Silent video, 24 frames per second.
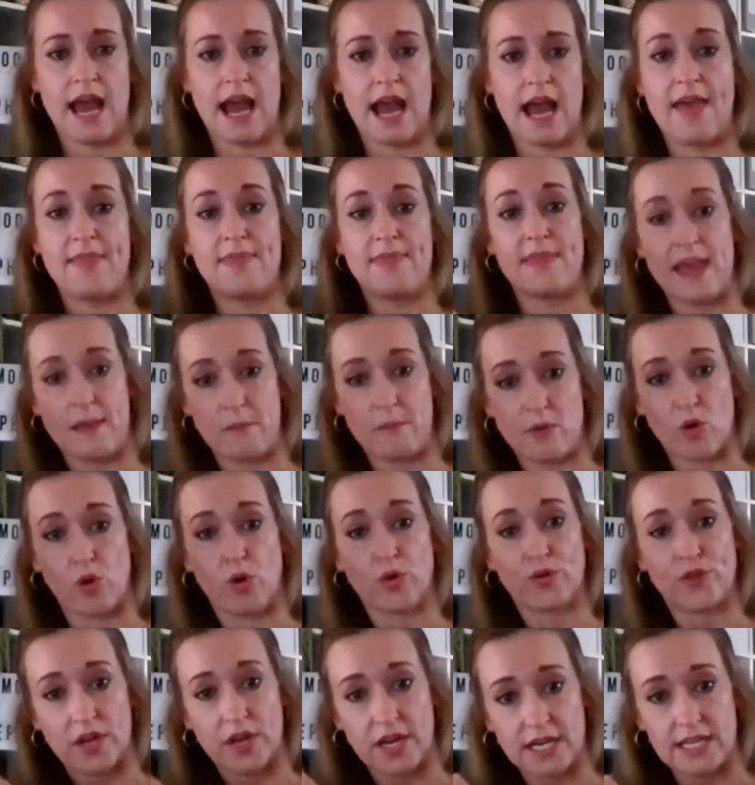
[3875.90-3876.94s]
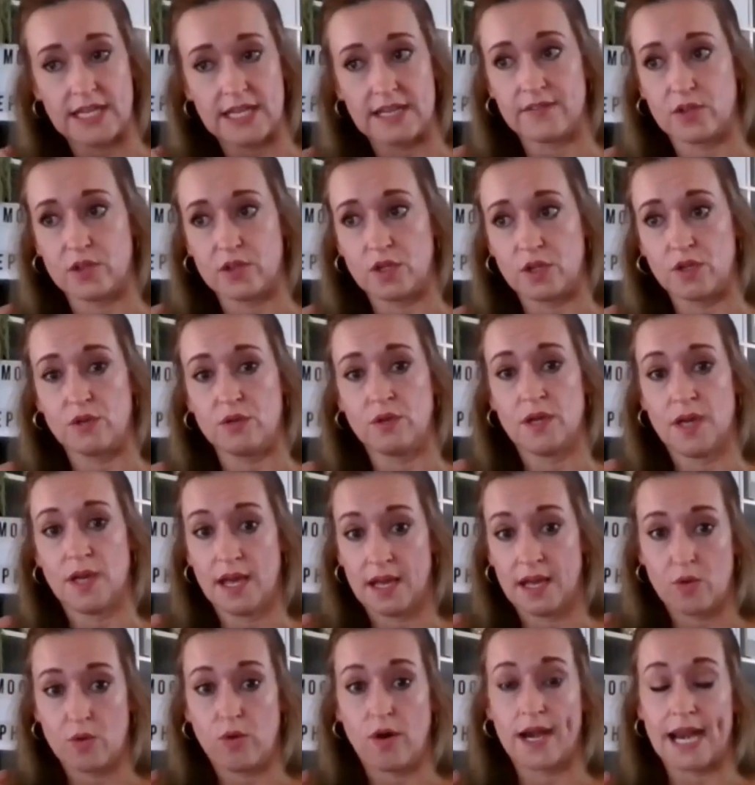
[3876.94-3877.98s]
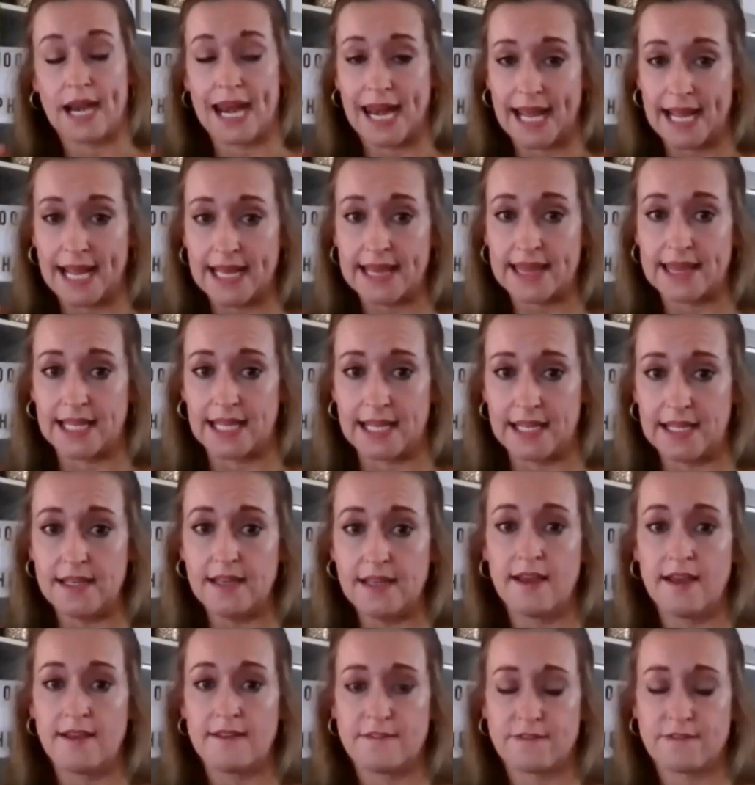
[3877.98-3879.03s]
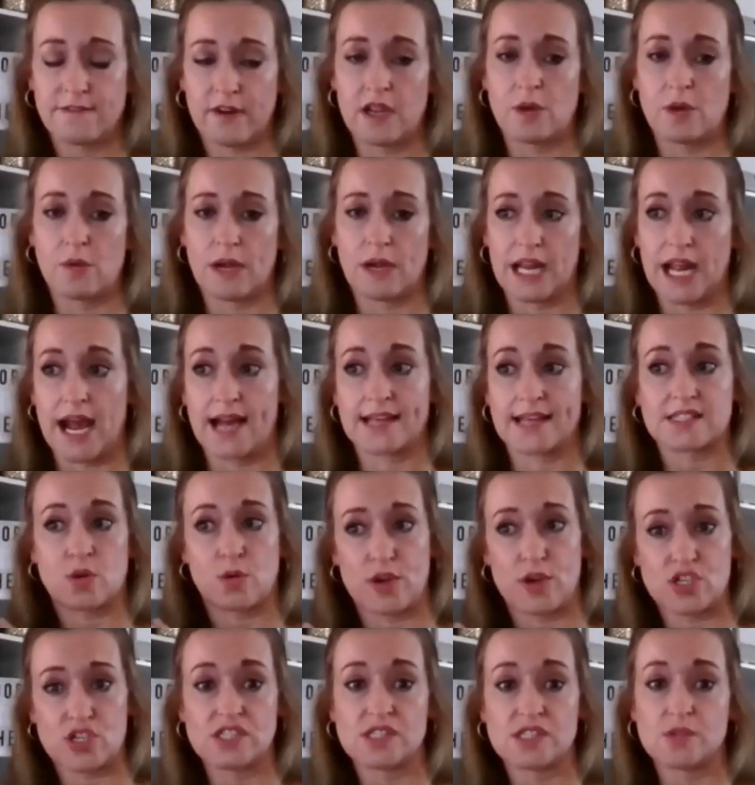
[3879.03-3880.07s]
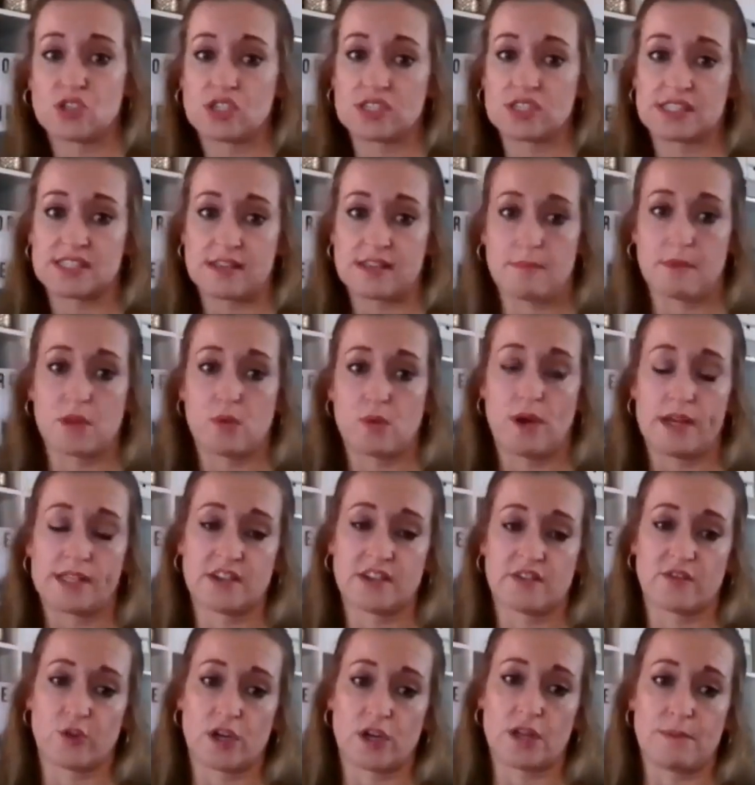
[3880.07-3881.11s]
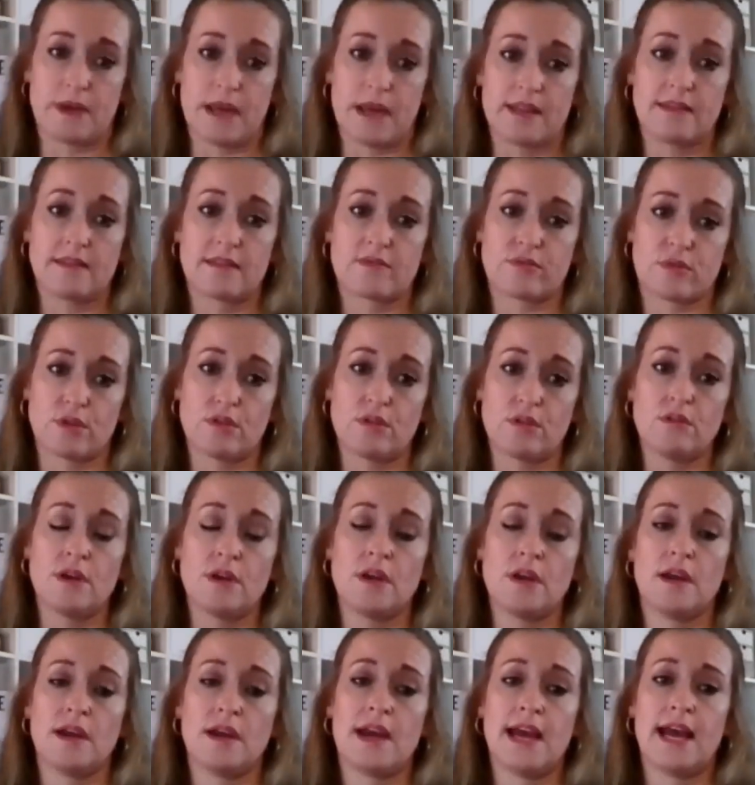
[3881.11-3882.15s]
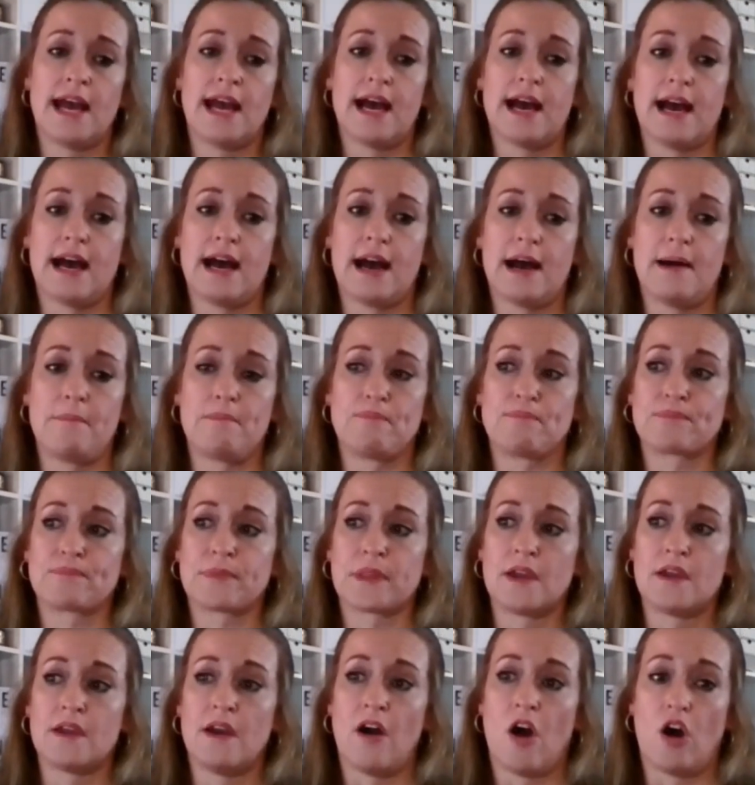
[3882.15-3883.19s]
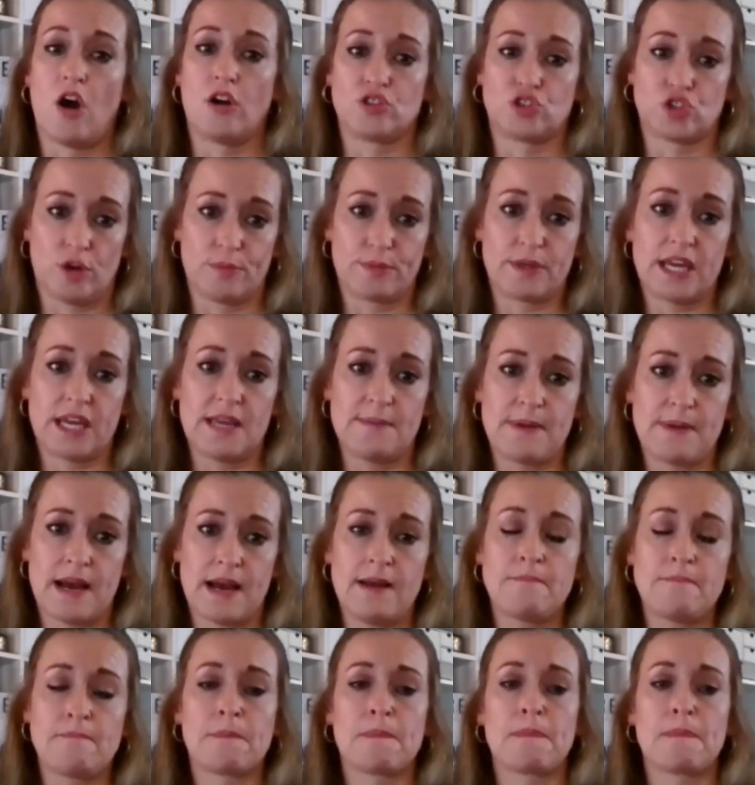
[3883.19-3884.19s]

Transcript: And then we're also going to give you quite a lengthy frequently asked questions, which is some of the ones I've already been through on JobKeeper.